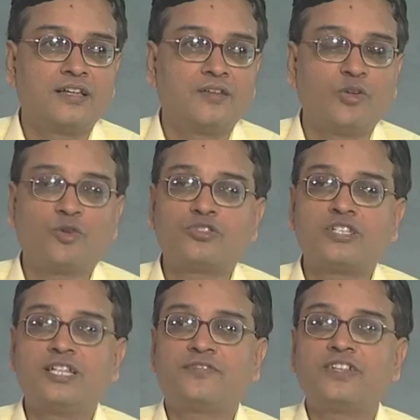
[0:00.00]
we could
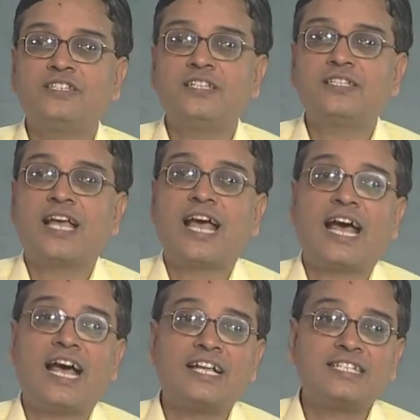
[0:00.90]
see the fringes
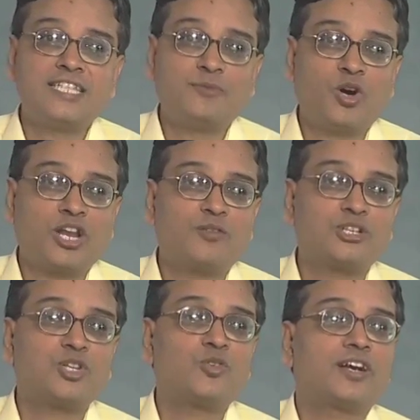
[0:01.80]
as the model
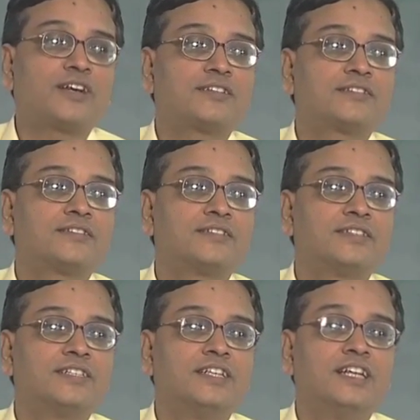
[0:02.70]
was loaded.
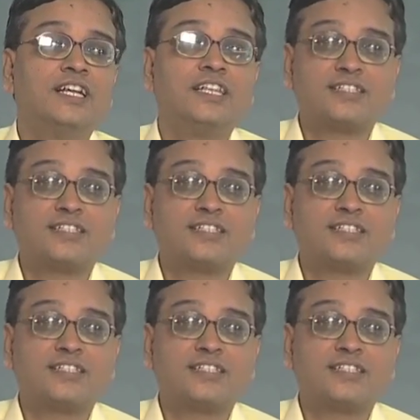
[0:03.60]
The